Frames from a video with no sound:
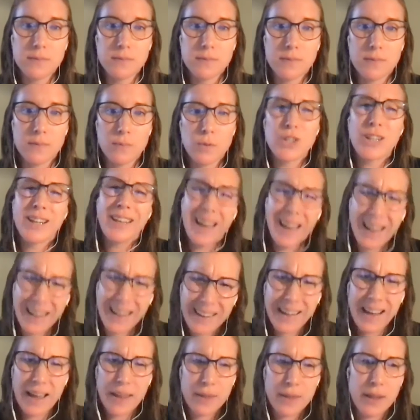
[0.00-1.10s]
Which
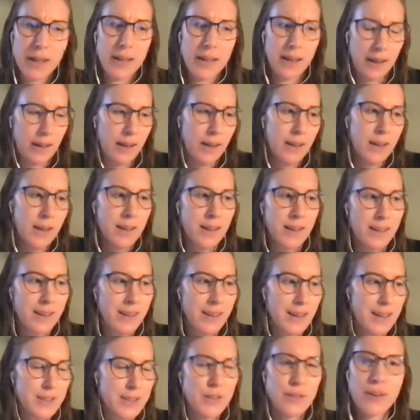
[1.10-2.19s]
again, I think
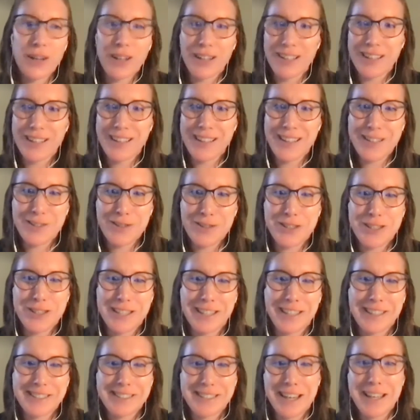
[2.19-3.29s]
is a very
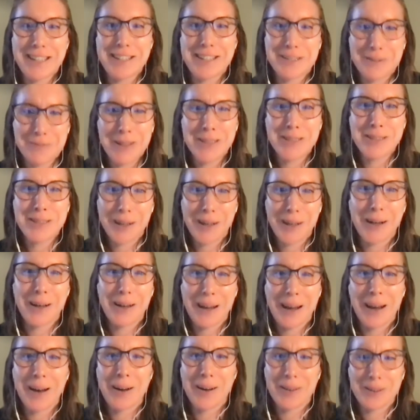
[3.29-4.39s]
interesting testament to her
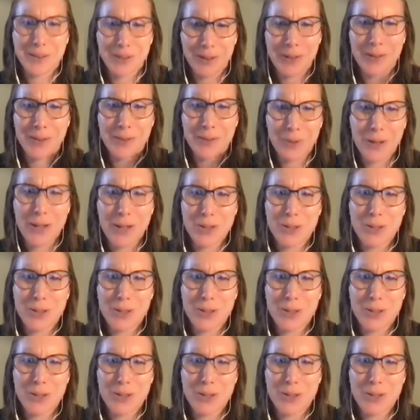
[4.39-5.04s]
character and the way she